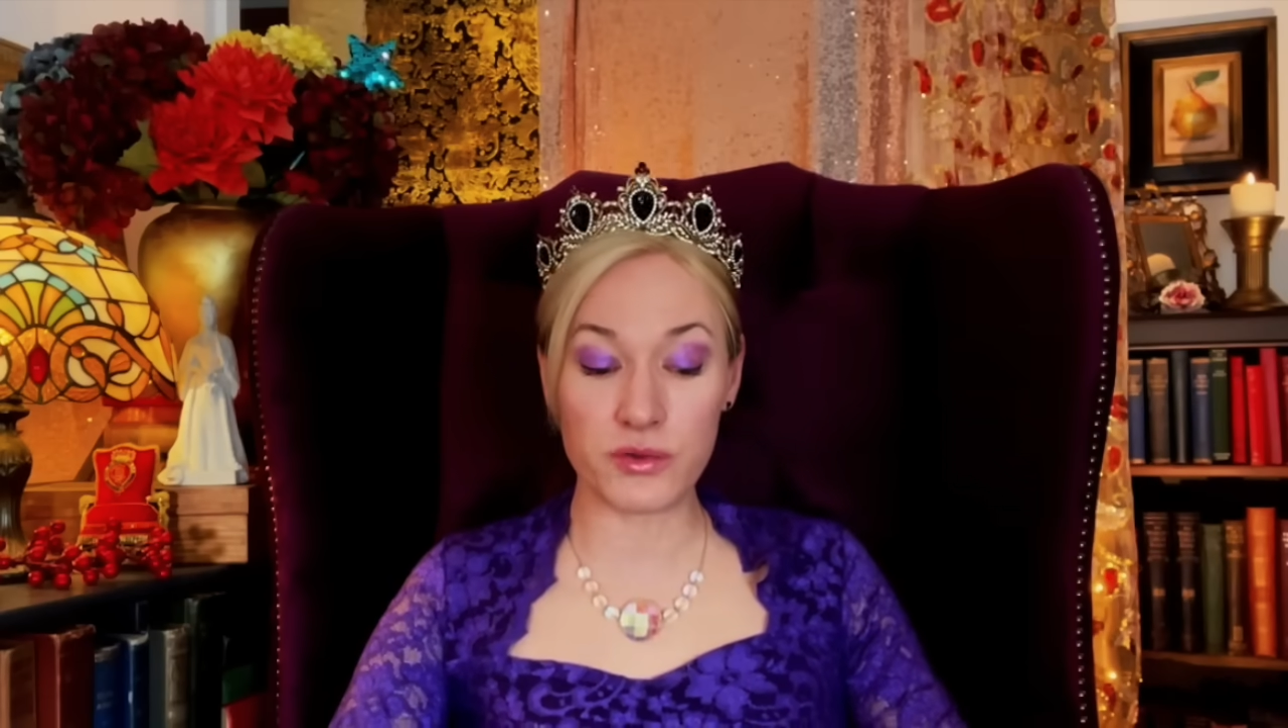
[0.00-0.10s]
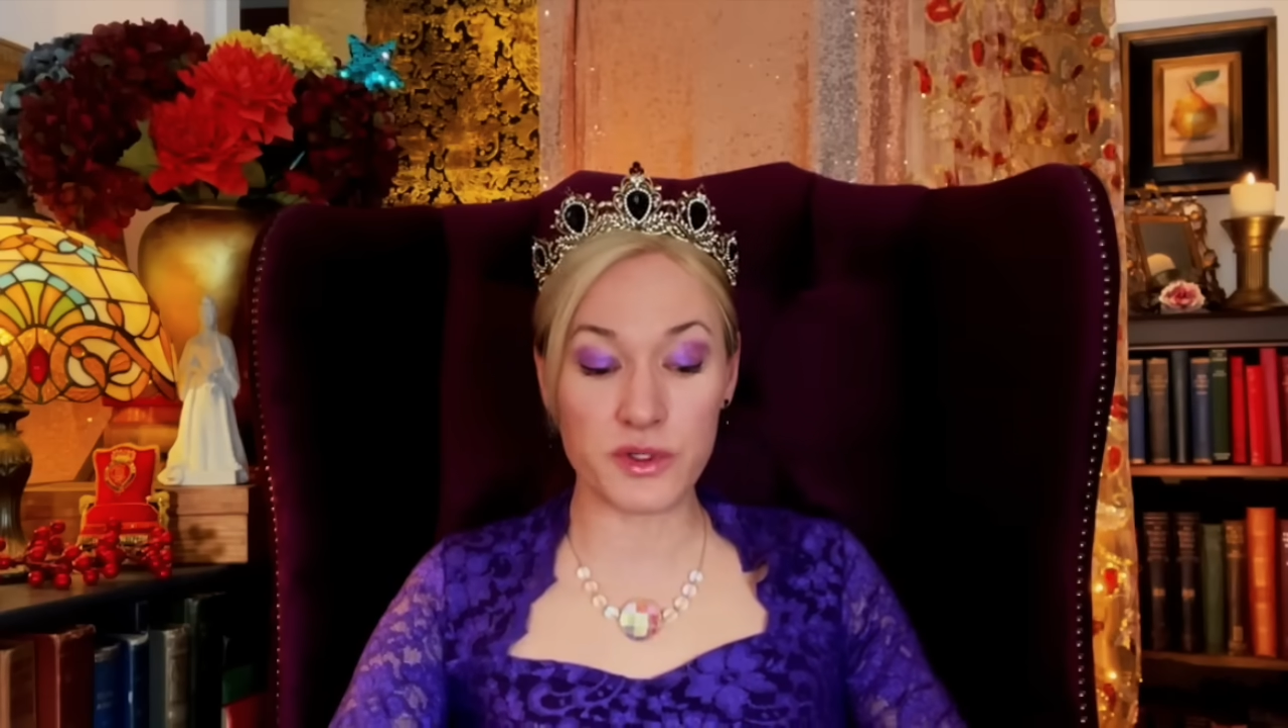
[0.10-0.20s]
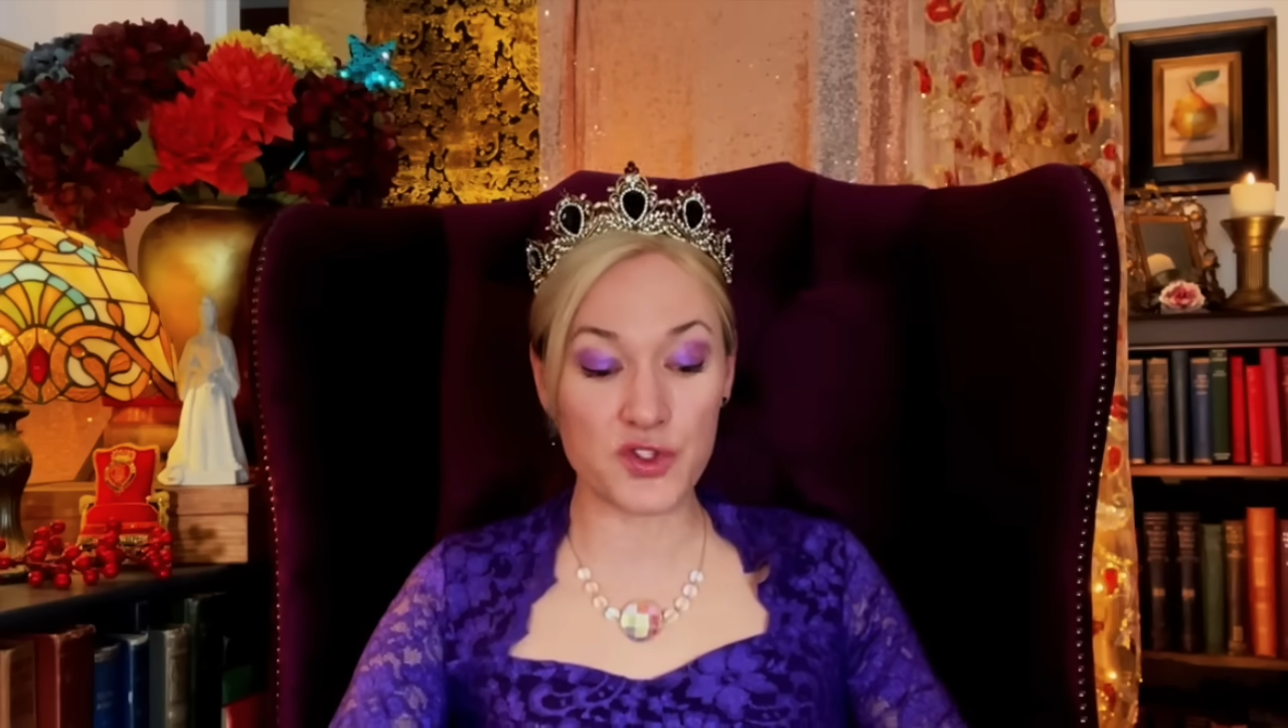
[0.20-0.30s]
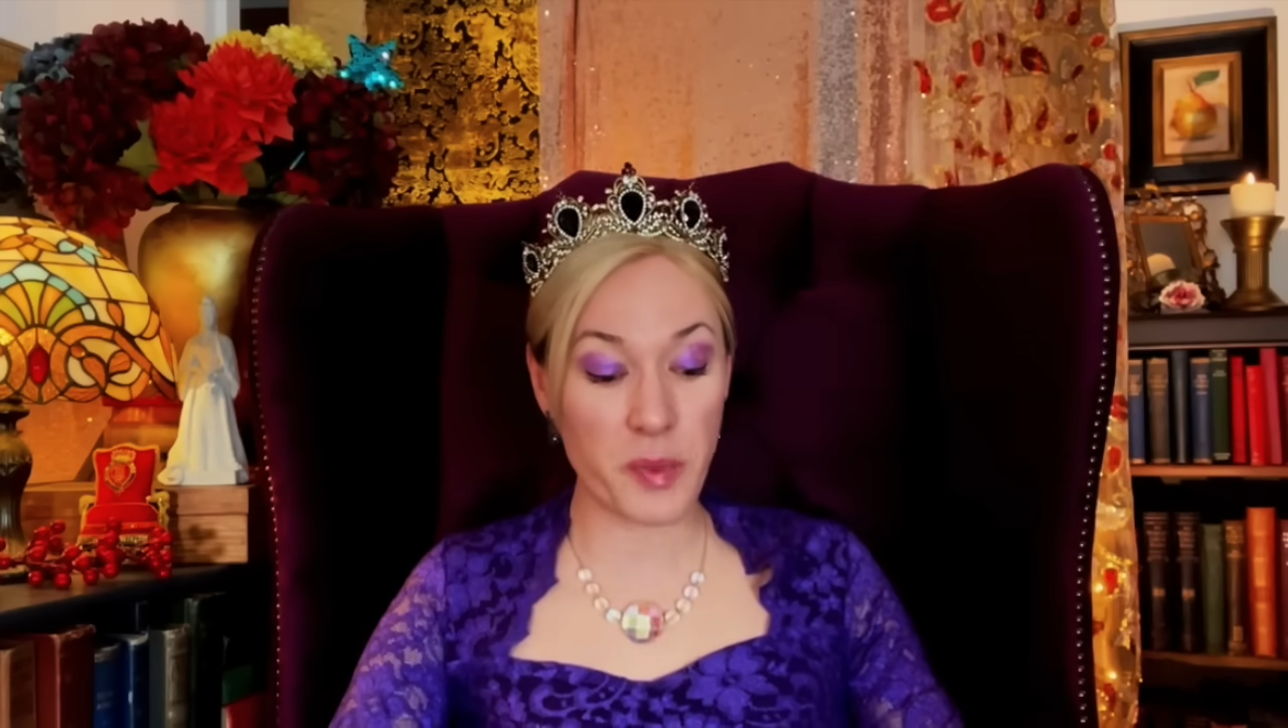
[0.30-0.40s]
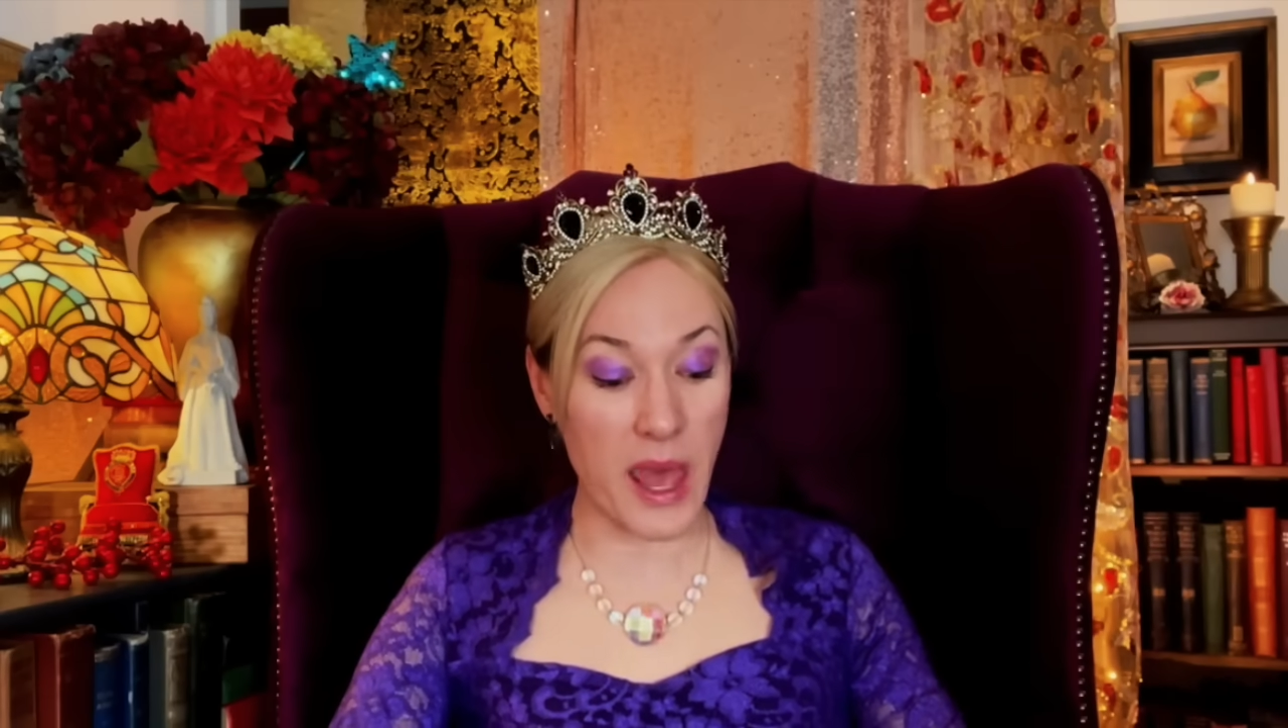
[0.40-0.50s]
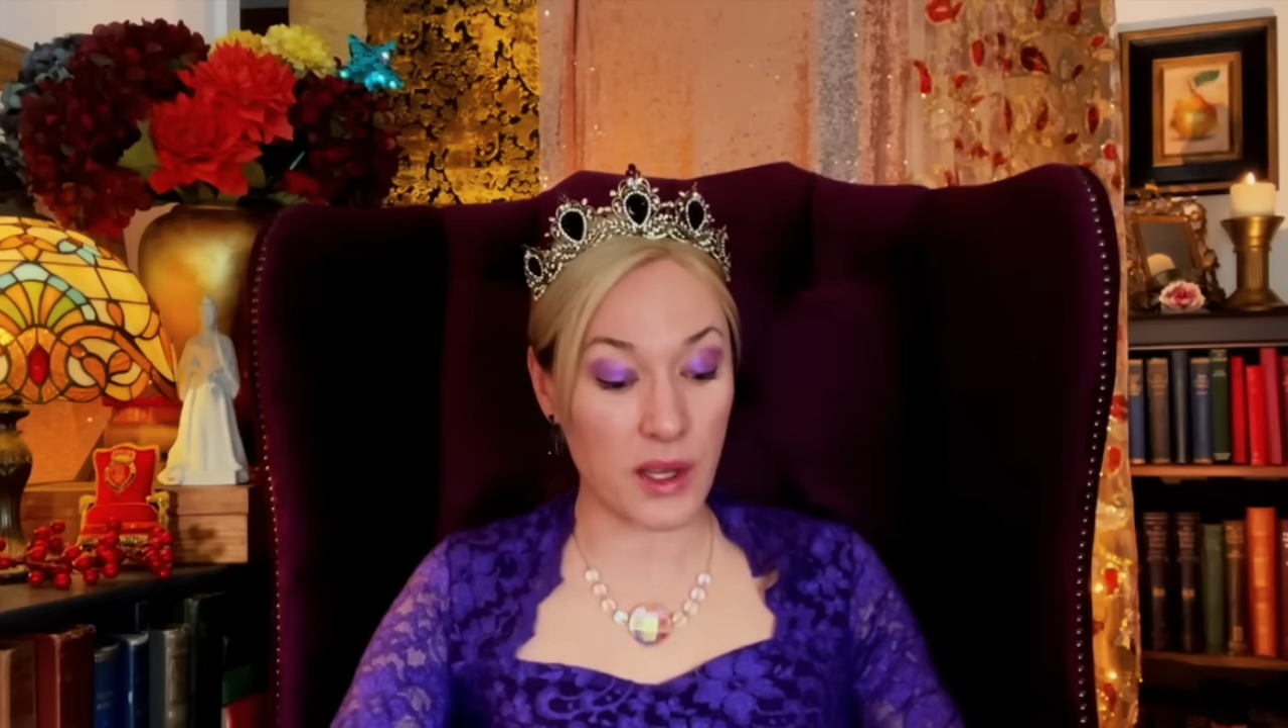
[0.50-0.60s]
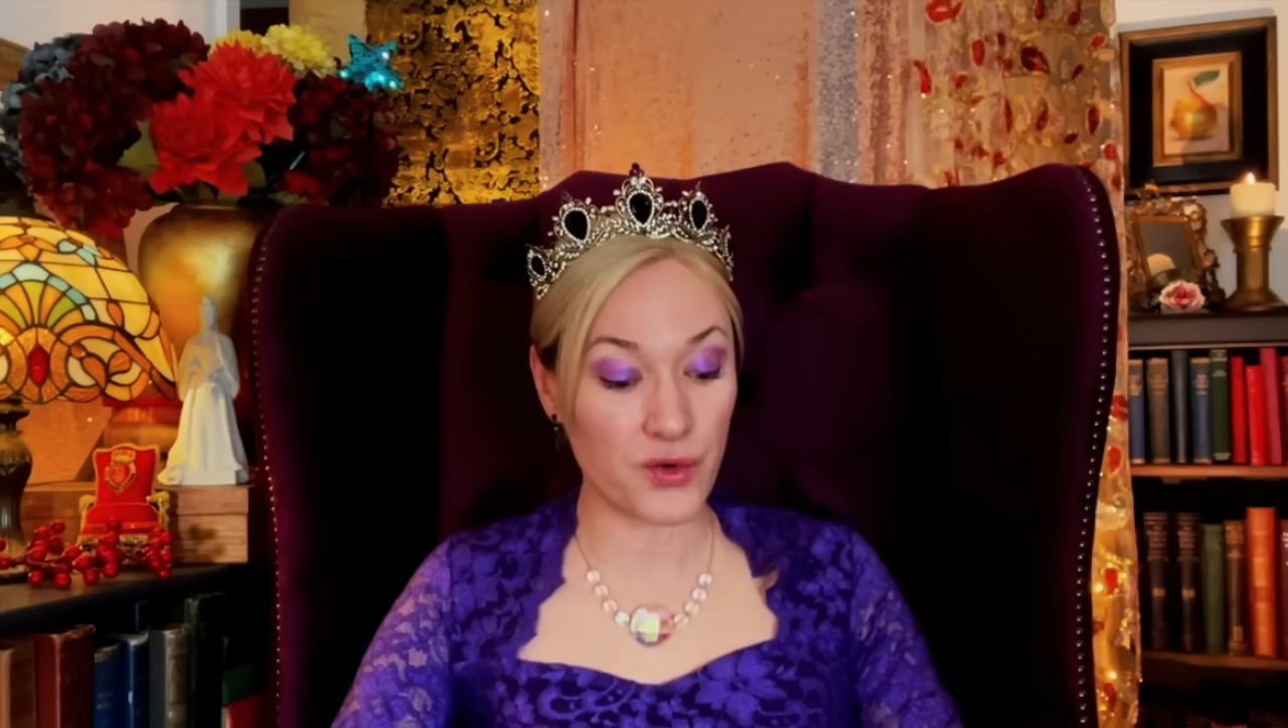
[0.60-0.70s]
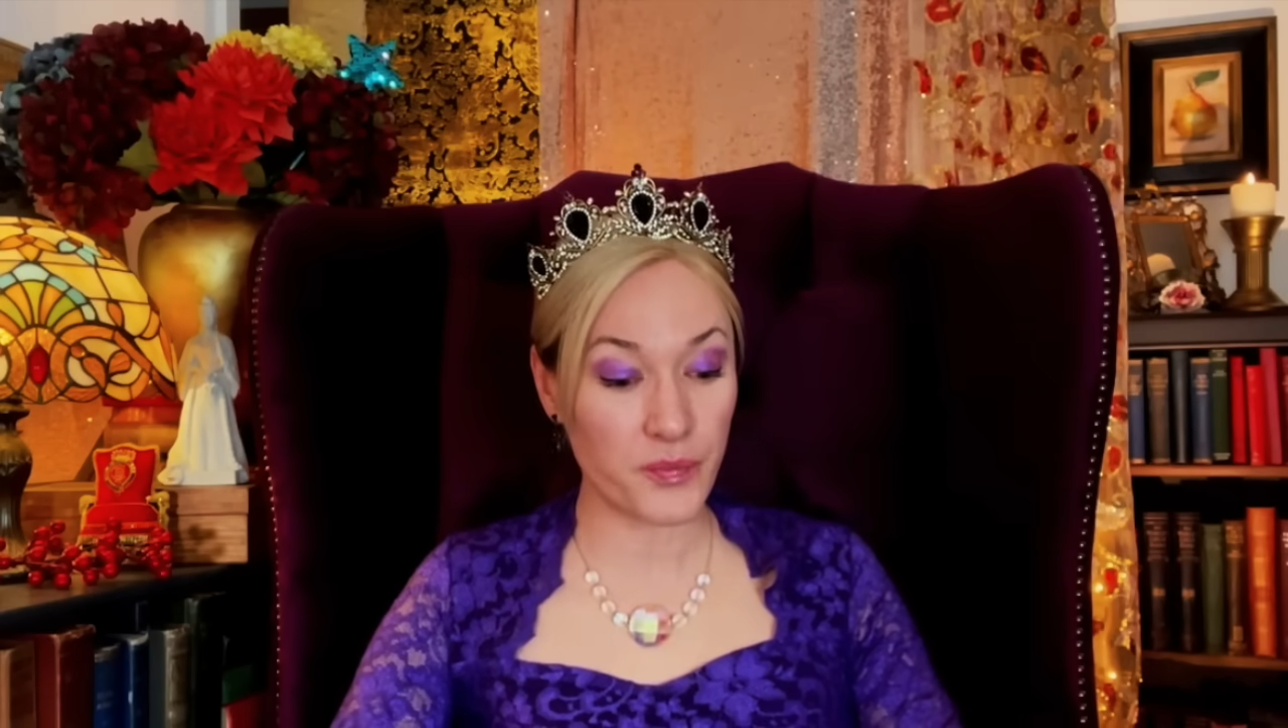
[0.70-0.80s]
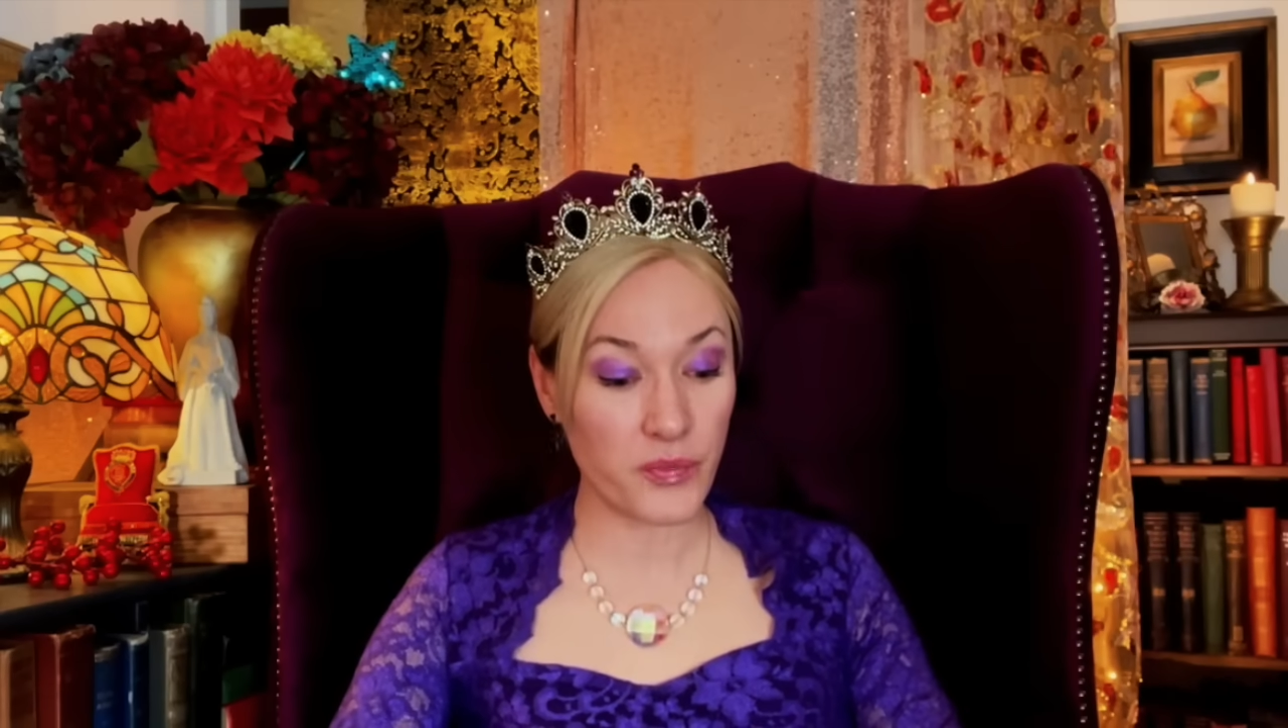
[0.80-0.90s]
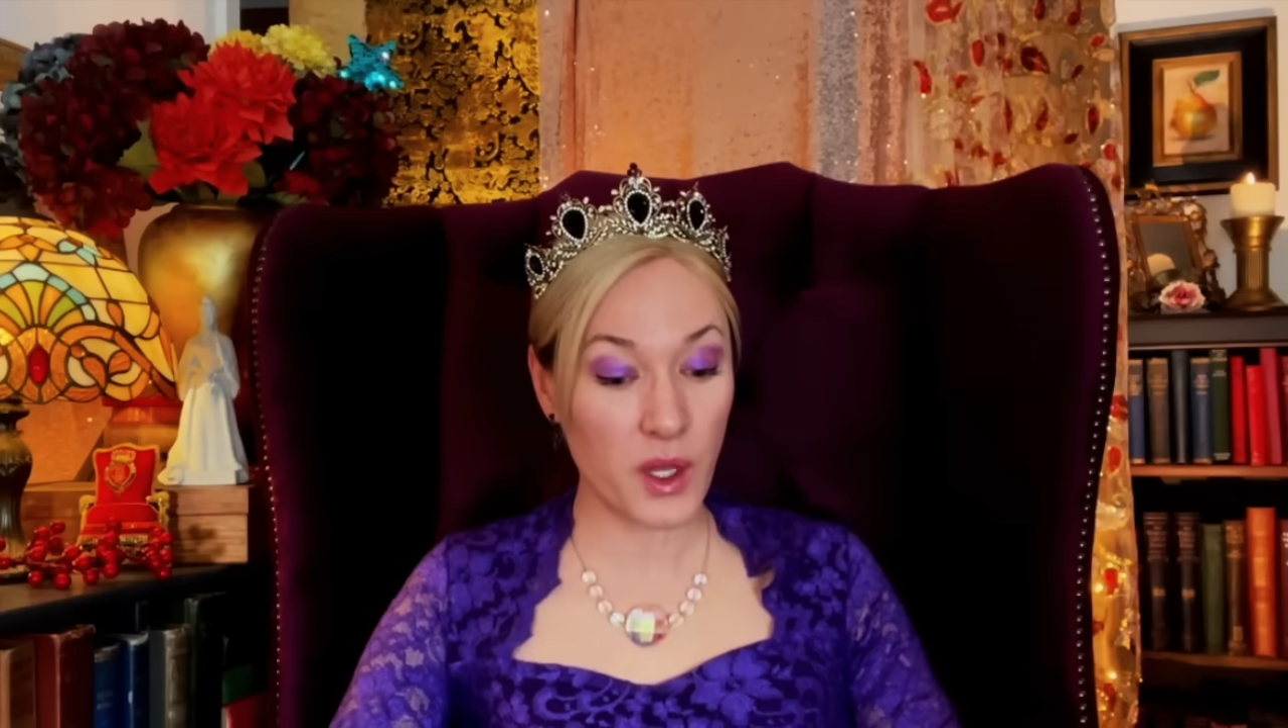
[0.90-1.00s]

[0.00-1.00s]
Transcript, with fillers: respect,